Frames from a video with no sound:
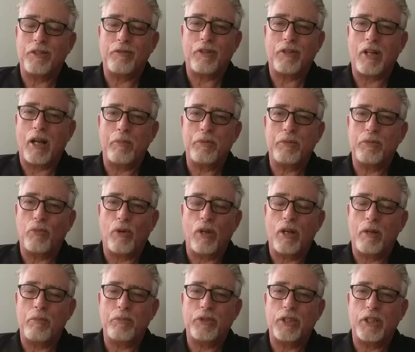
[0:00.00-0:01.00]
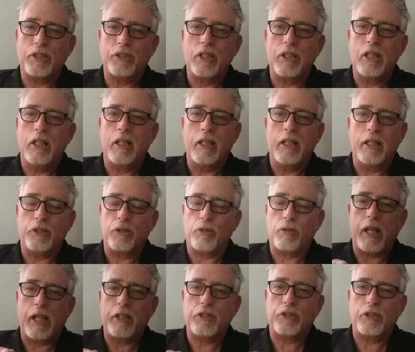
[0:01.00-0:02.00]
And the cops, one of them says, "It's
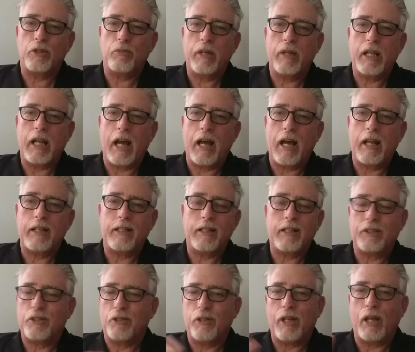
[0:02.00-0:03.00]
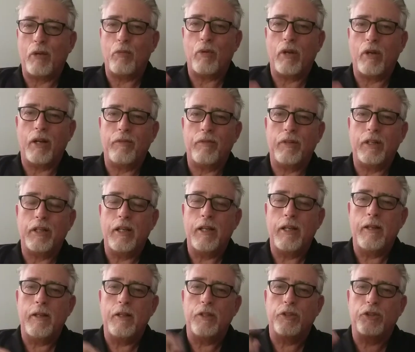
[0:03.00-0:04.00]
okay, sir. We got it." That's okay, whatever.
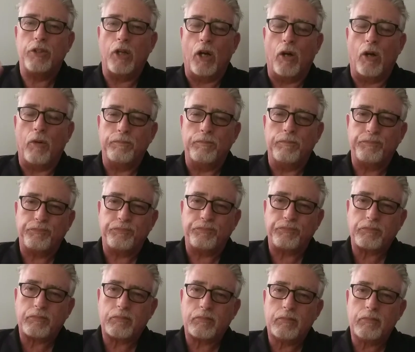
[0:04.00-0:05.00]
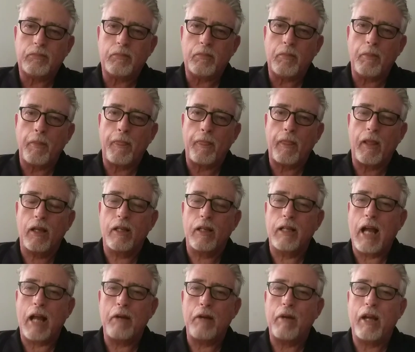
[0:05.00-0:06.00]
So the
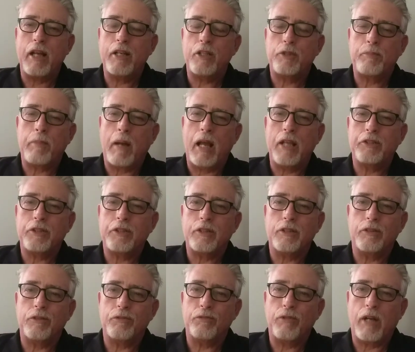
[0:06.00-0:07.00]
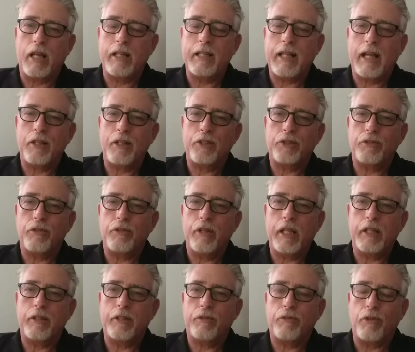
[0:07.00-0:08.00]
guy riding his bicycle, riding down the
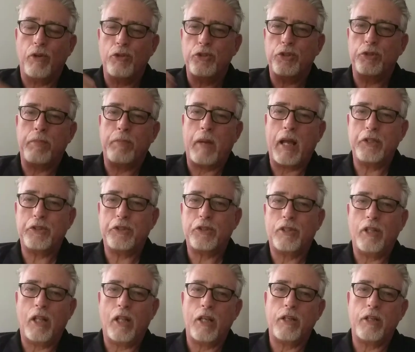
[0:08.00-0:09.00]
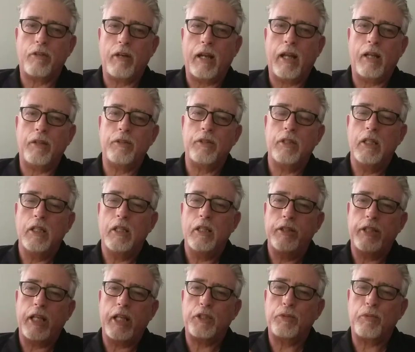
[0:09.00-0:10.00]
street, throws his bicycle on the ground,
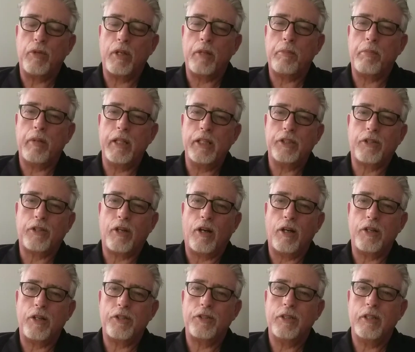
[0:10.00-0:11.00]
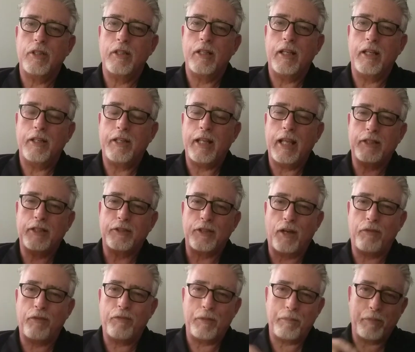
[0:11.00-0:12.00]
takes one of the police cars, and takes
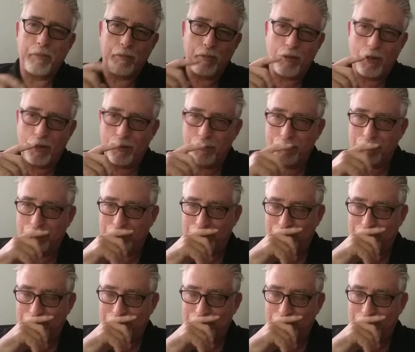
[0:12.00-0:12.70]
off up the road.